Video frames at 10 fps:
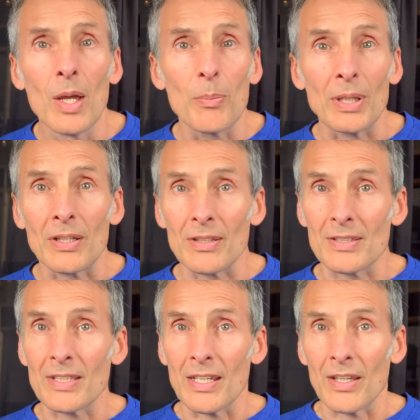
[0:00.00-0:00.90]

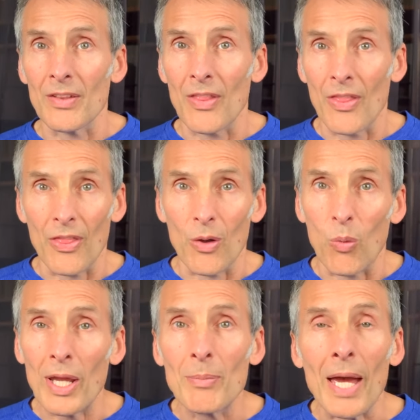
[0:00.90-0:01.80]
Because in the
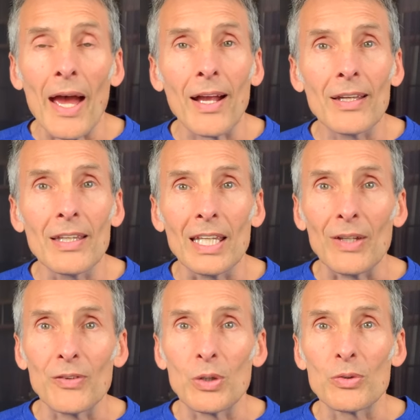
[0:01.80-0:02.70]
way back,
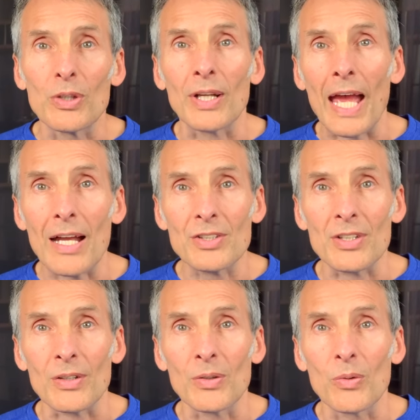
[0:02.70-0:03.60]
if you took
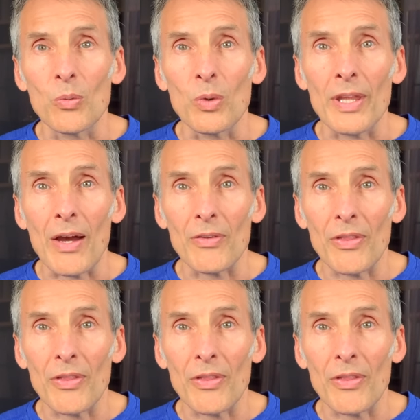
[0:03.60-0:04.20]
action without